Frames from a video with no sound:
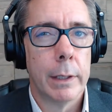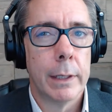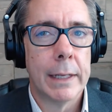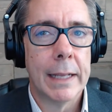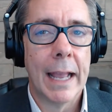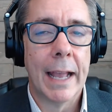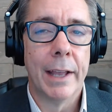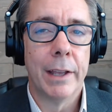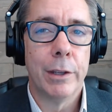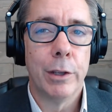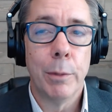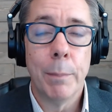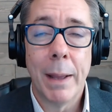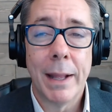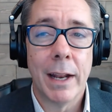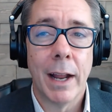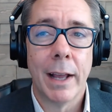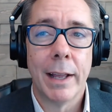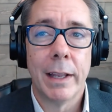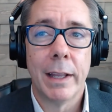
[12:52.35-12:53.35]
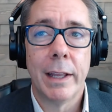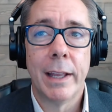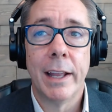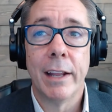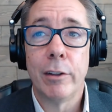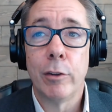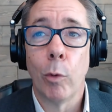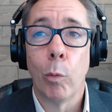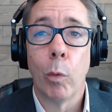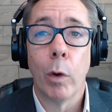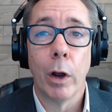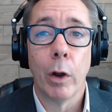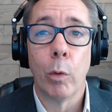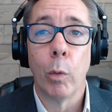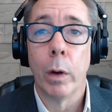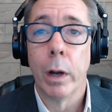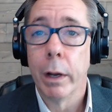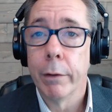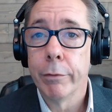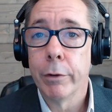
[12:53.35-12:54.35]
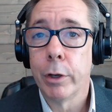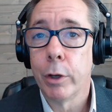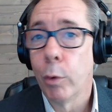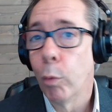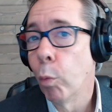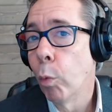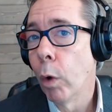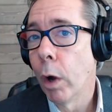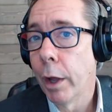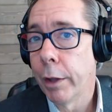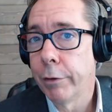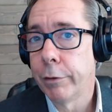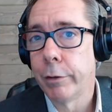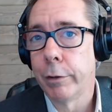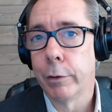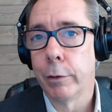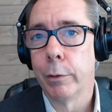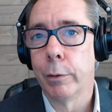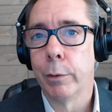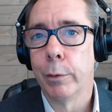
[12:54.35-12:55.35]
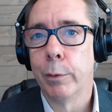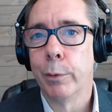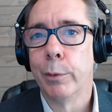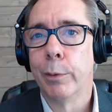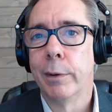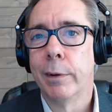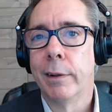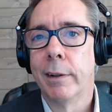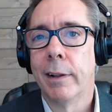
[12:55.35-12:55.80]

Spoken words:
Yeah, you may not get to work whenever you want to,